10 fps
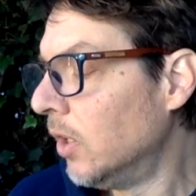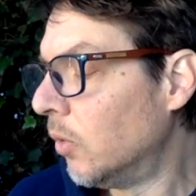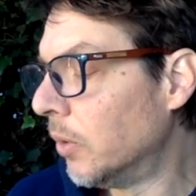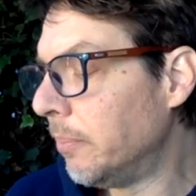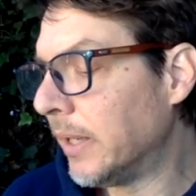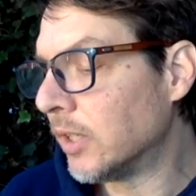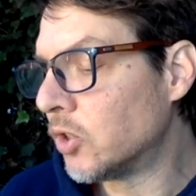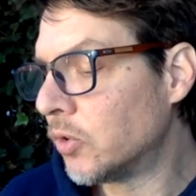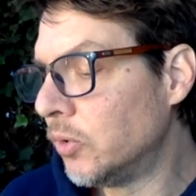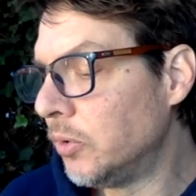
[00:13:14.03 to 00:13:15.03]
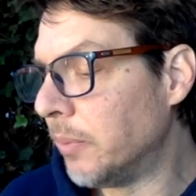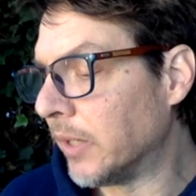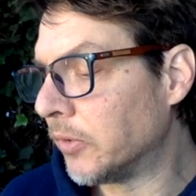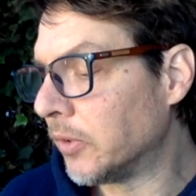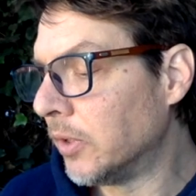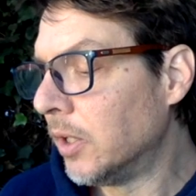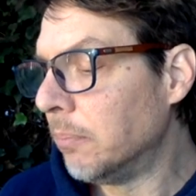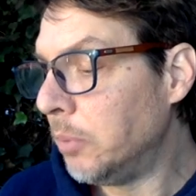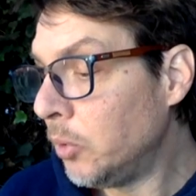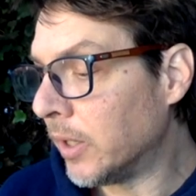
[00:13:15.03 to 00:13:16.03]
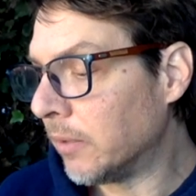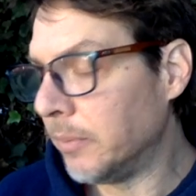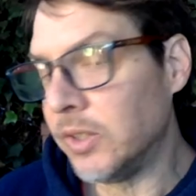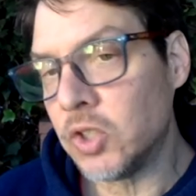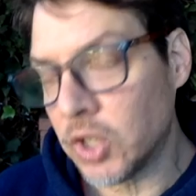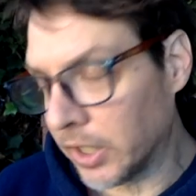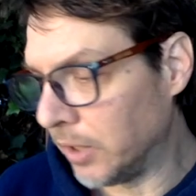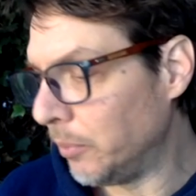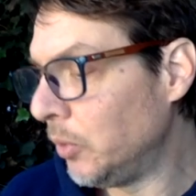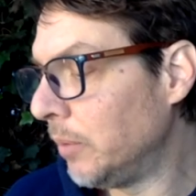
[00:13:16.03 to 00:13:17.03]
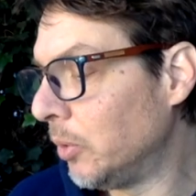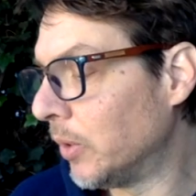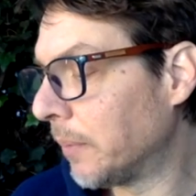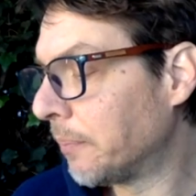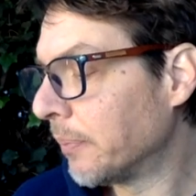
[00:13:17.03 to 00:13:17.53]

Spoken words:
or met a true master. Buddha means Shakyamuni Buddha.